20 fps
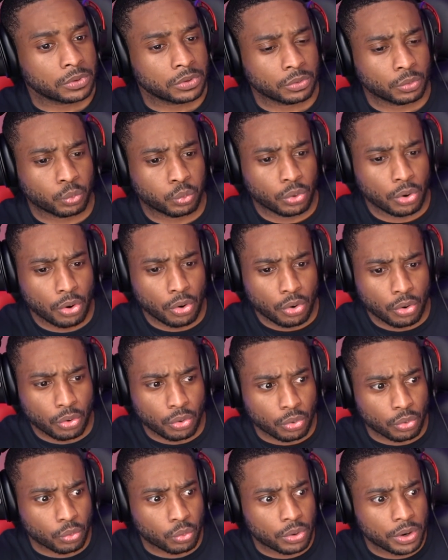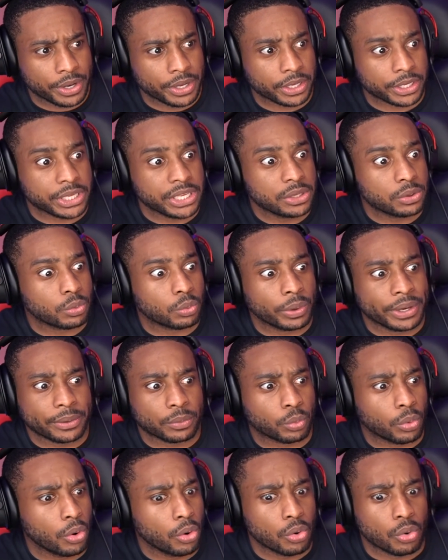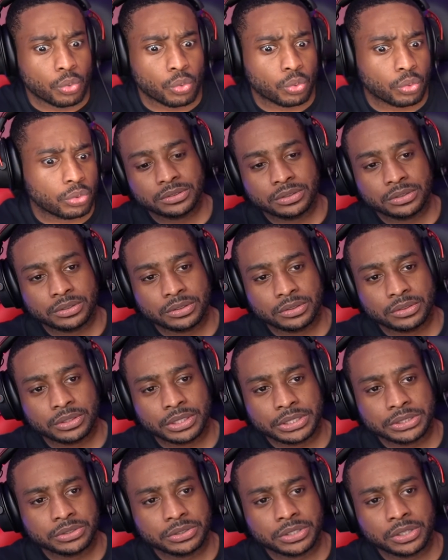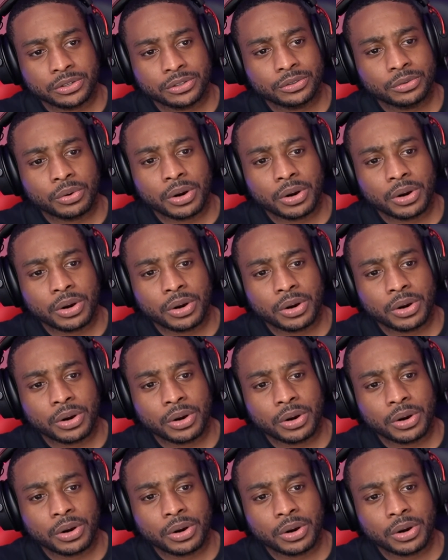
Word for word: Whoa, what? Wait, whoa. Okay, so you heard